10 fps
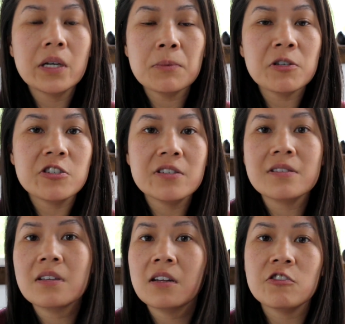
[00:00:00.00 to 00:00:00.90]

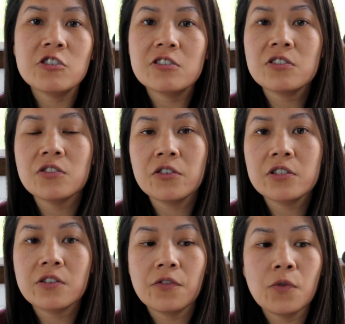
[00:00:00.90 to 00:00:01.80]
Images and I just
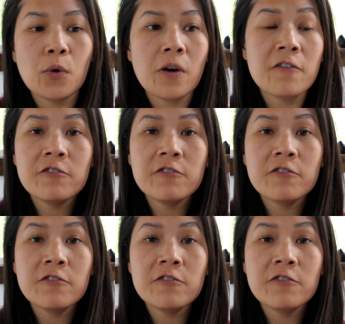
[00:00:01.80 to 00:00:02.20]
searched for